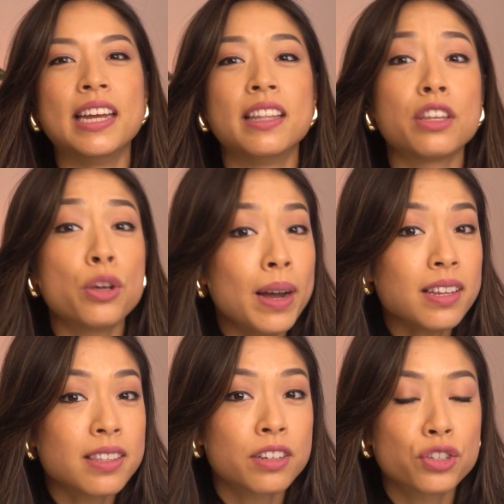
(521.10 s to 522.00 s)
In the
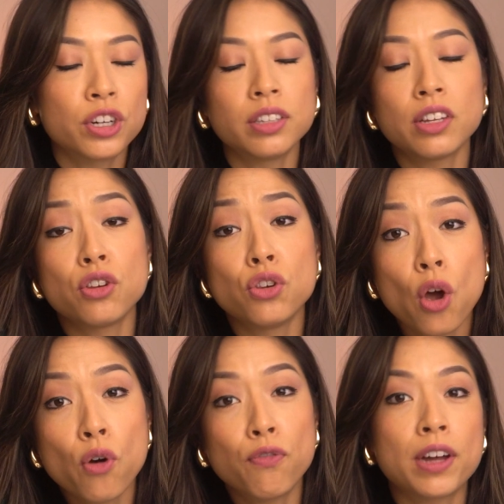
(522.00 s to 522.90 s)
US, there's currently
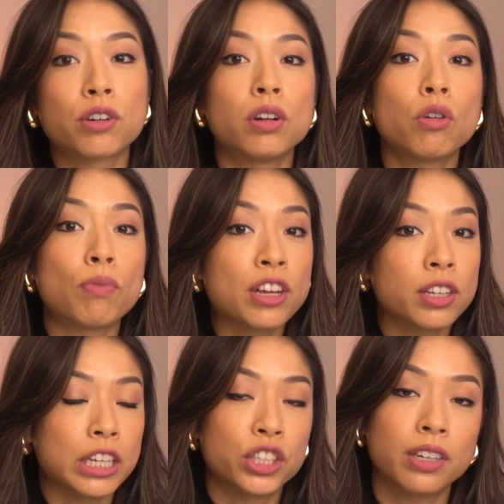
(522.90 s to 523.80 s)
no federal
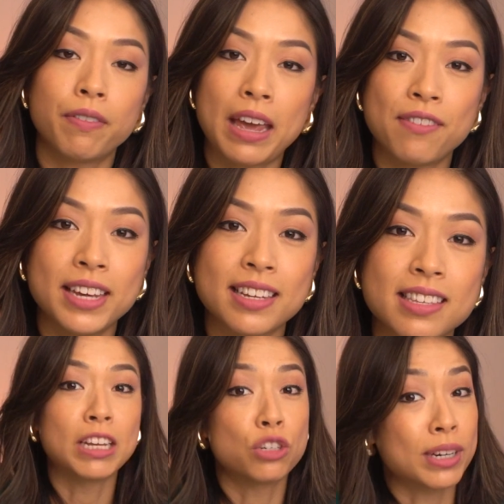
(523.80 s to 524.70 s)
regulation of
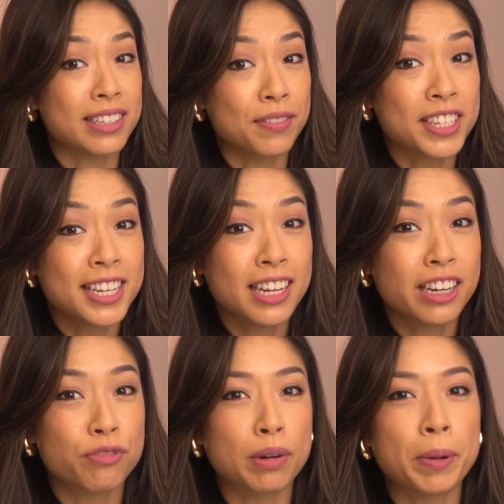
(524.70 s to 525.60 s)
AVs. In
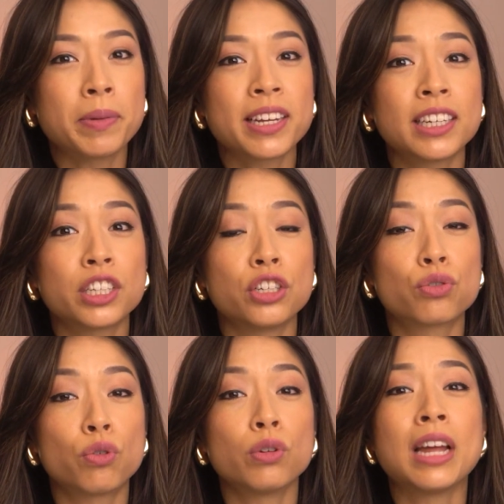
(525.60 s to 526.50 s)
2017,
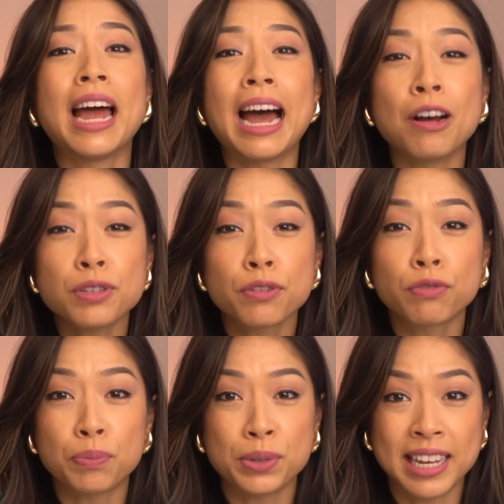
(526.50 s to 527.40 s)
Republican-controlled House of
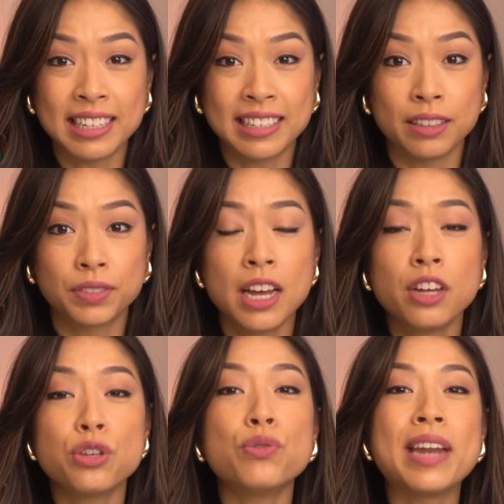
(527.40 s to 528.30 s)
Representatives
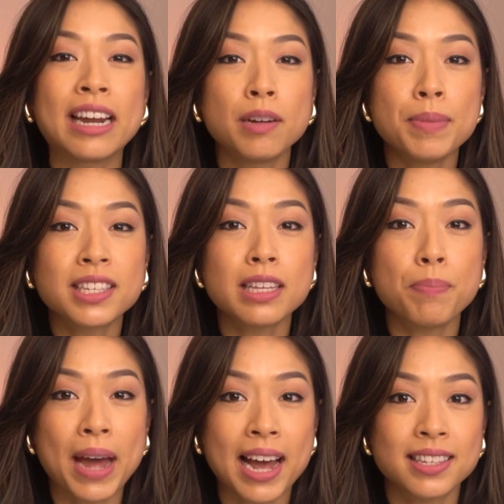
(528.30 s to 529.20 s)
unanimously
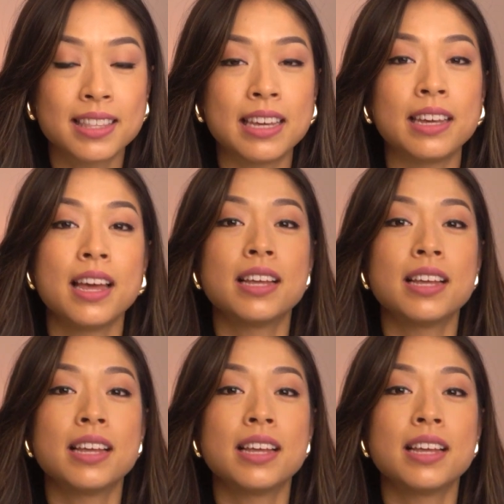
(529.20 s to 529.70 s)
passed the